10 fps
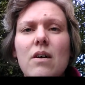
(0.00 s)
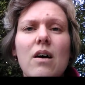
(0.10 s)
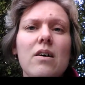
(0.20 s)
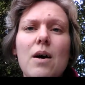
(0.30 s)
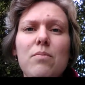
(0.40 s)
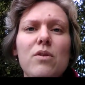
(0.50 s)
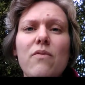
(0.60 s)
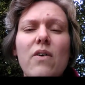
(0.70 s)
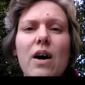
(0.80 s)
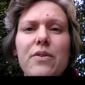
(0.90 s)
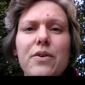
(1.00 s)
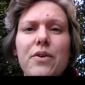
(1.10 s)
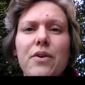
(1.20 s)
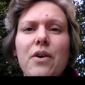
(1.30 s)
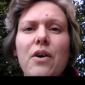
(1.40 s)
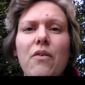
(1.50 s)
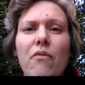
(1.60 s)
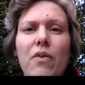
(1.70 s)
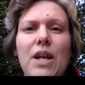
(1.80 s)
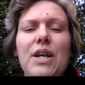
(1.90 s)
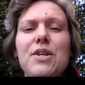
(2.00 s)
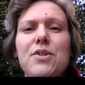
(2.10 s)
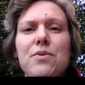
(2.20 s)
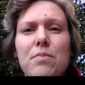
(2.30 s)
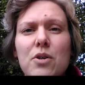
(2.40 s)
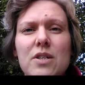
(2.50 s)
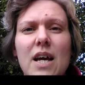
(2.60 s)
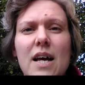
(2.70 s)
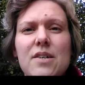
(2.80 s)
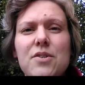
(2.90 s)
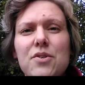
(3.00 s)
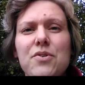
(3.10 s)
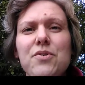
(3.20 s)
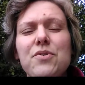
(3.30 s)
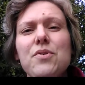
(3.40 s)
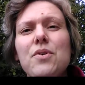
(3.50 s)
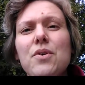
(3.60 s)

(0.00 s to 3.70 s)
a couple of other Finnish podcasters